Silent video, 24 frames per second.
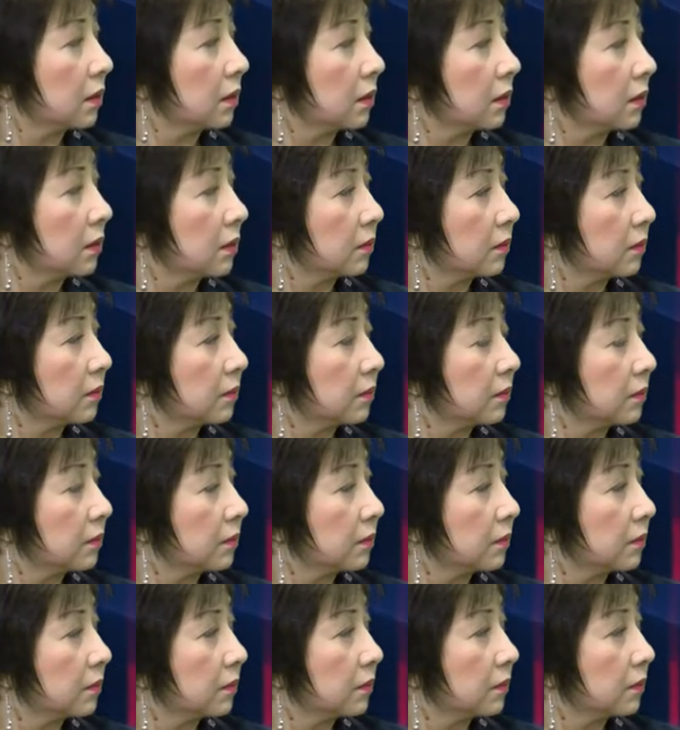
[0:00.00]

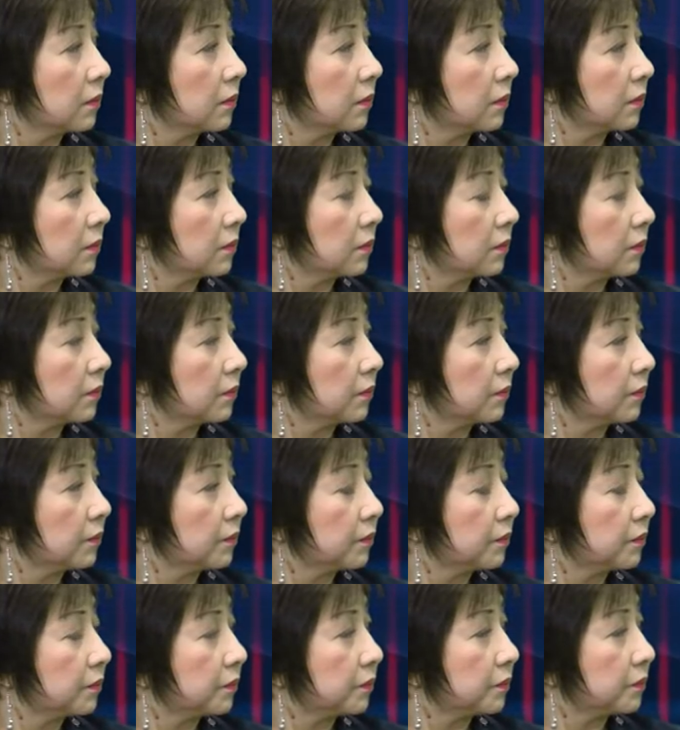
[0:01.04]

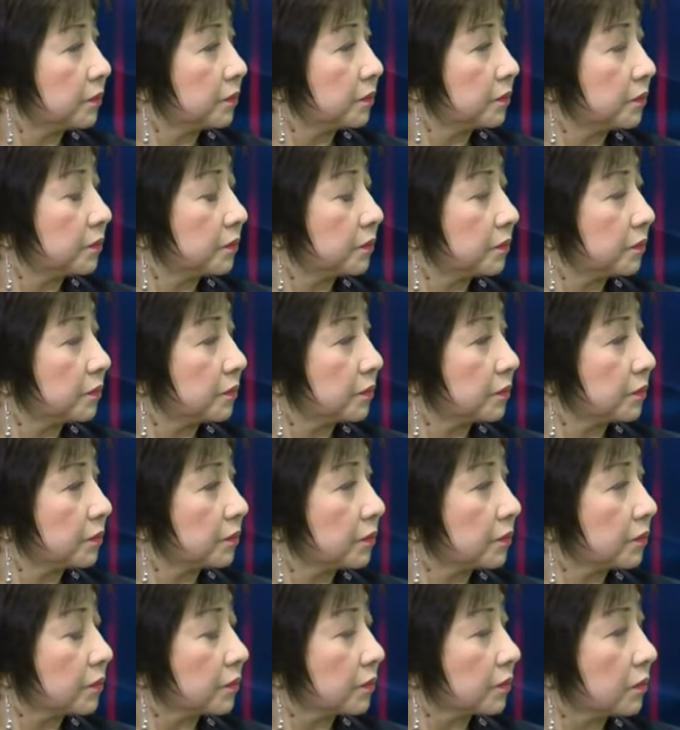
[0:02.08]

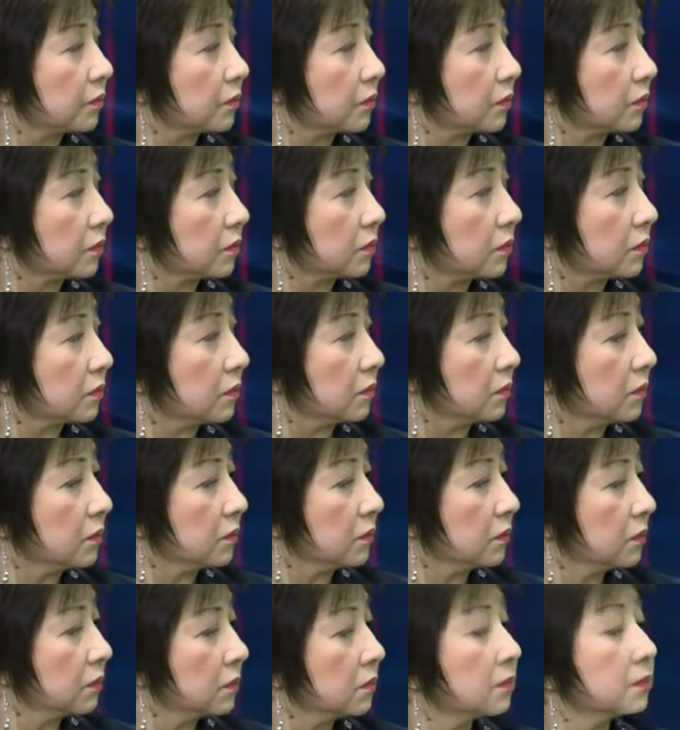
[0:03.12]

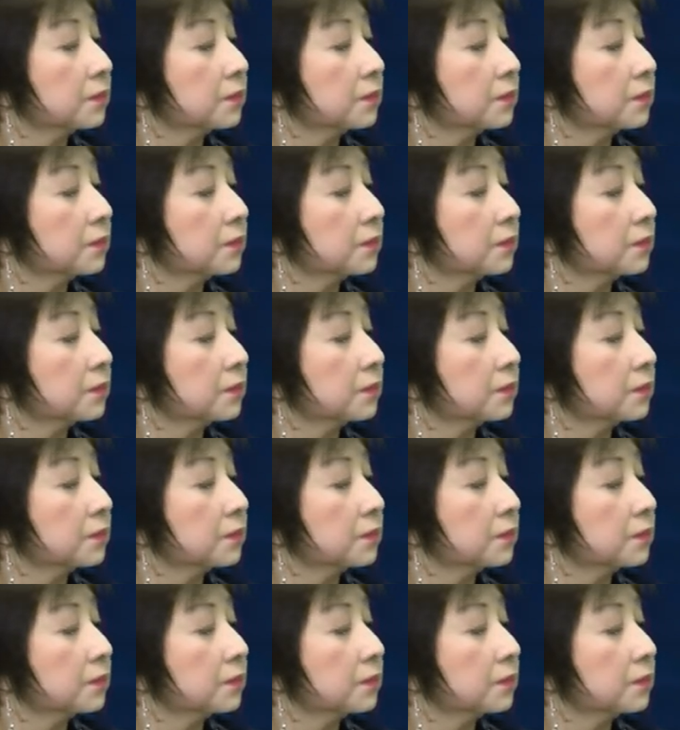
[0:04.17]
(not speaking)